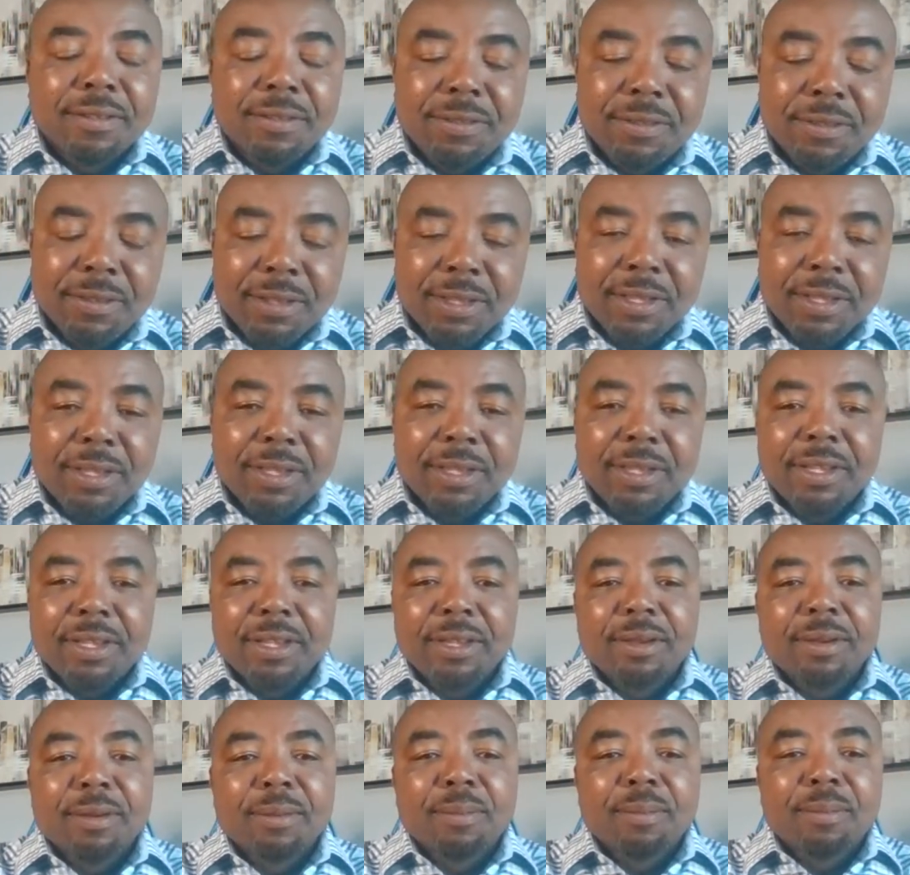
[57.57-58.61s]
the
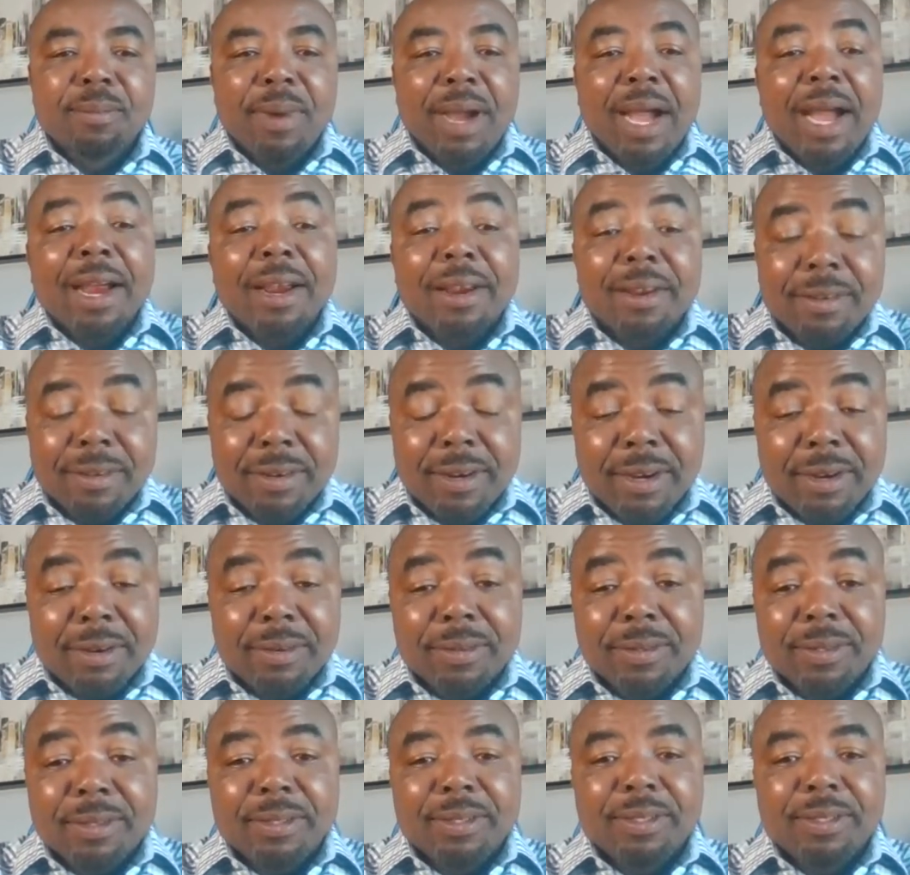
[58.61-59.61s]
background